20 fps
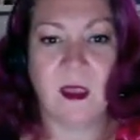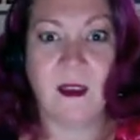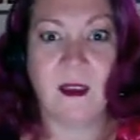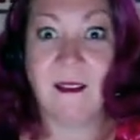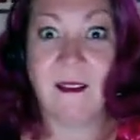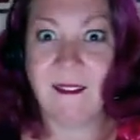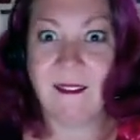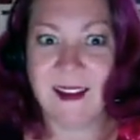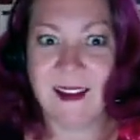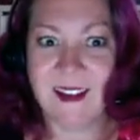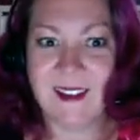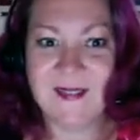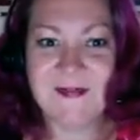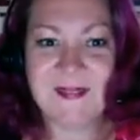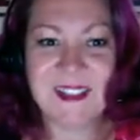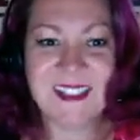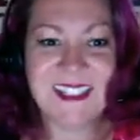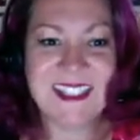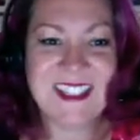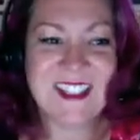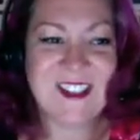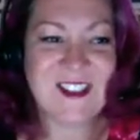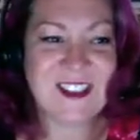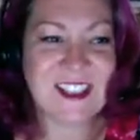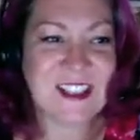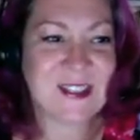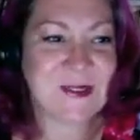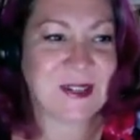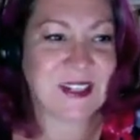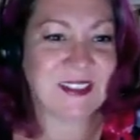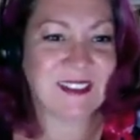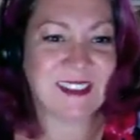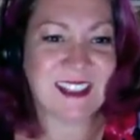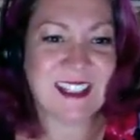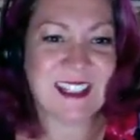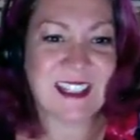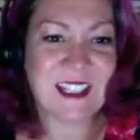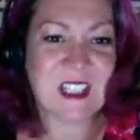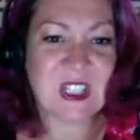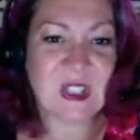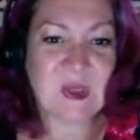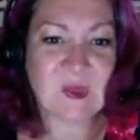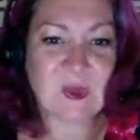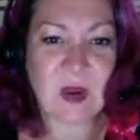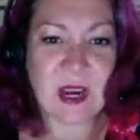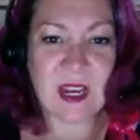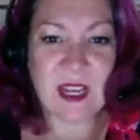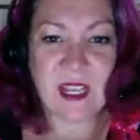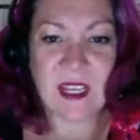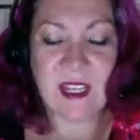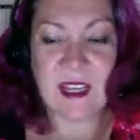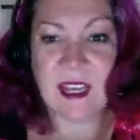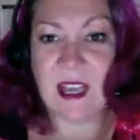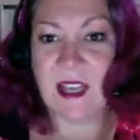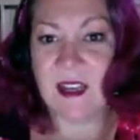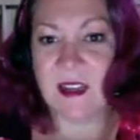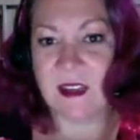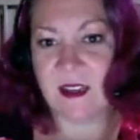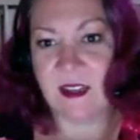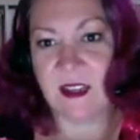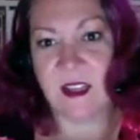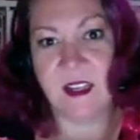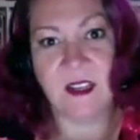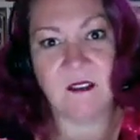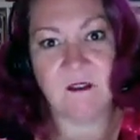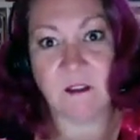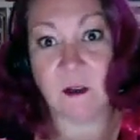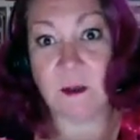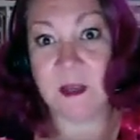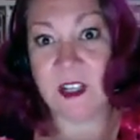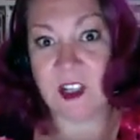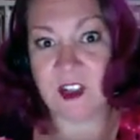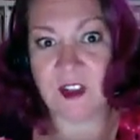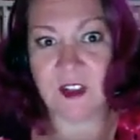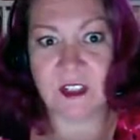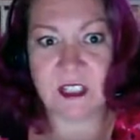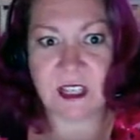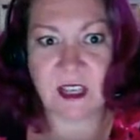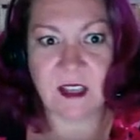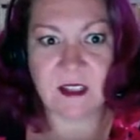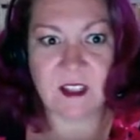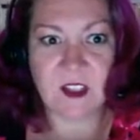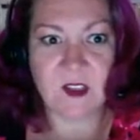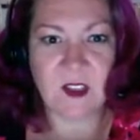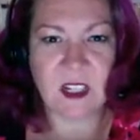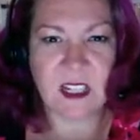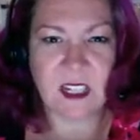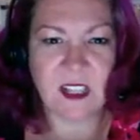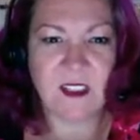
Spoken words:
All right, but let's do this one. This is the writing and editing an informational text, right?